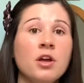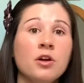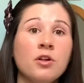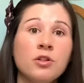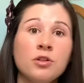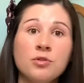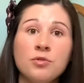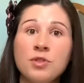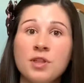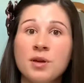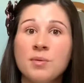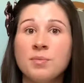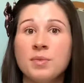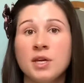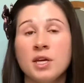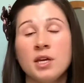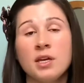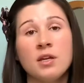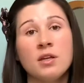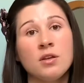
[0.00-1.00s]
Clue them
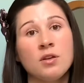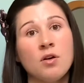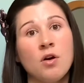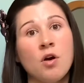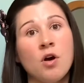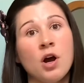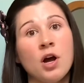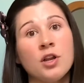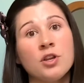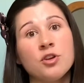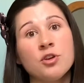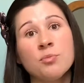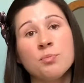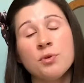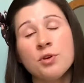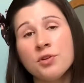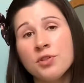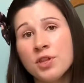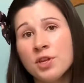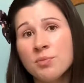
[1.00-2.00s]
in on your
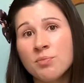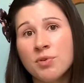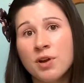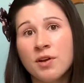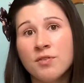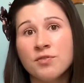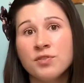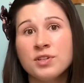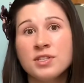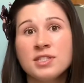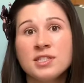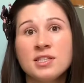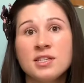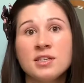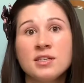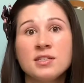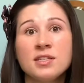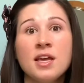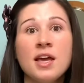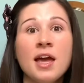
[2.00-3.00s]
birthing
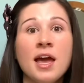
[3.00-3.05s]
preferences